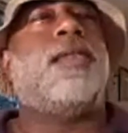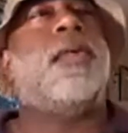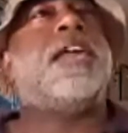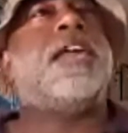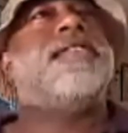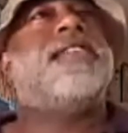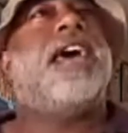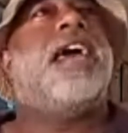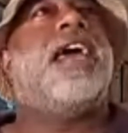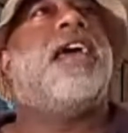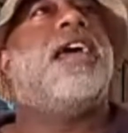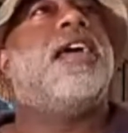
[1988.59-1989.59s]
What would he
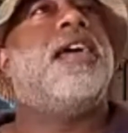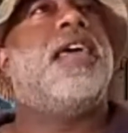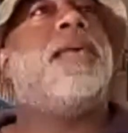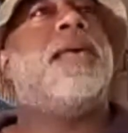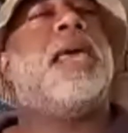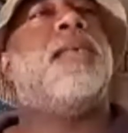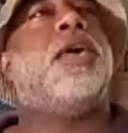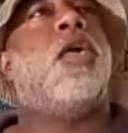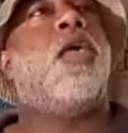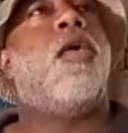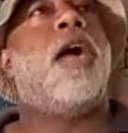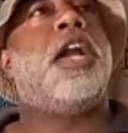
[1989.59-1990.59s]
say? He would
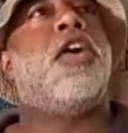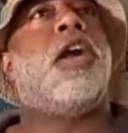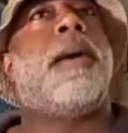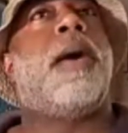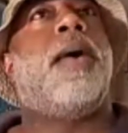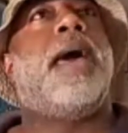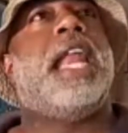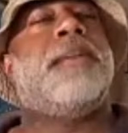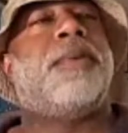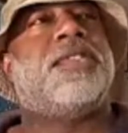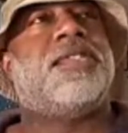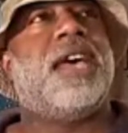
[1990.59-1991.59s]
go on and on about
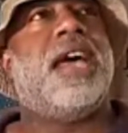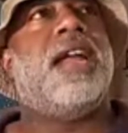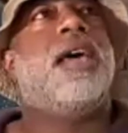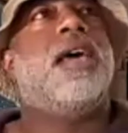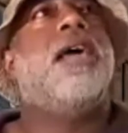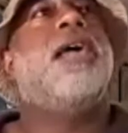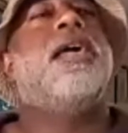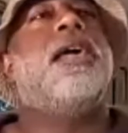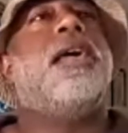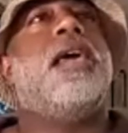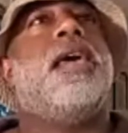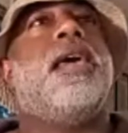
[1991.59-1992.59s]
80%.
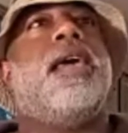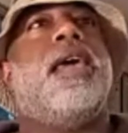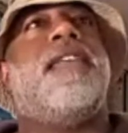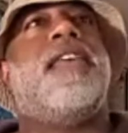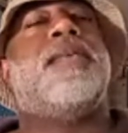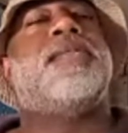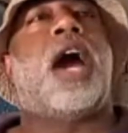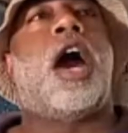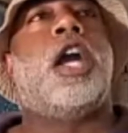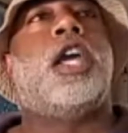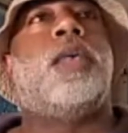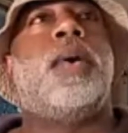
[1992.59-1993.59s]
If he was
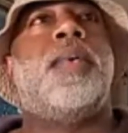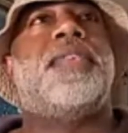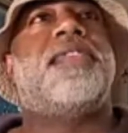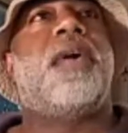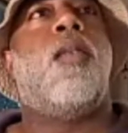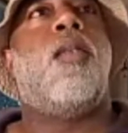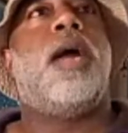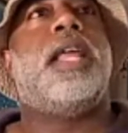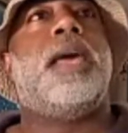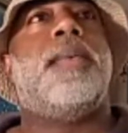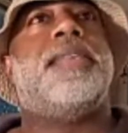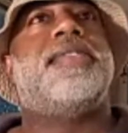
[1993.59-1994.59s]
arguing with someone,
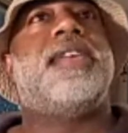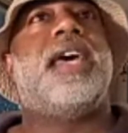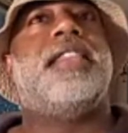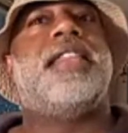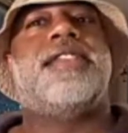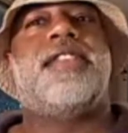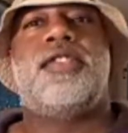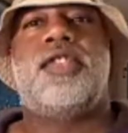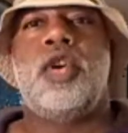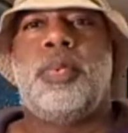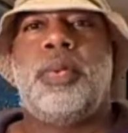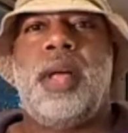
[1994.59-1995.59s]
he would say that's a
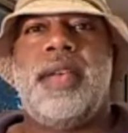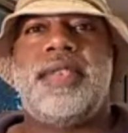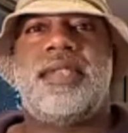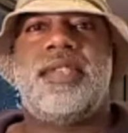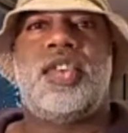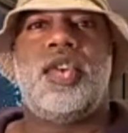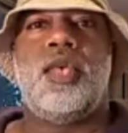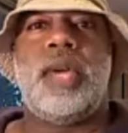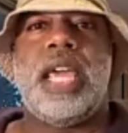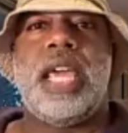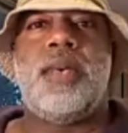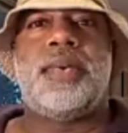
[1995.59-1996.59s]
2 + 2
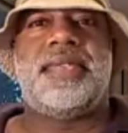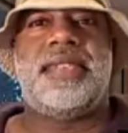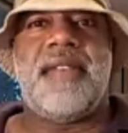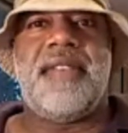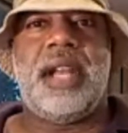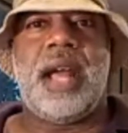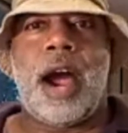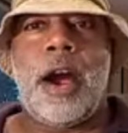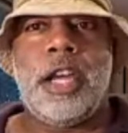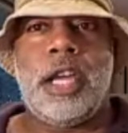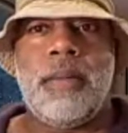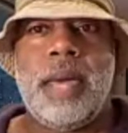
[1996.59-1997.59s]
= 7
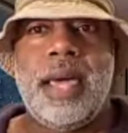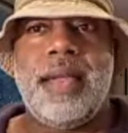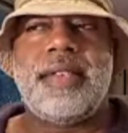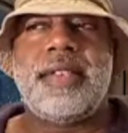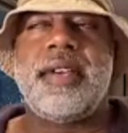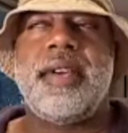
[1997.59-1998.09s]
argument.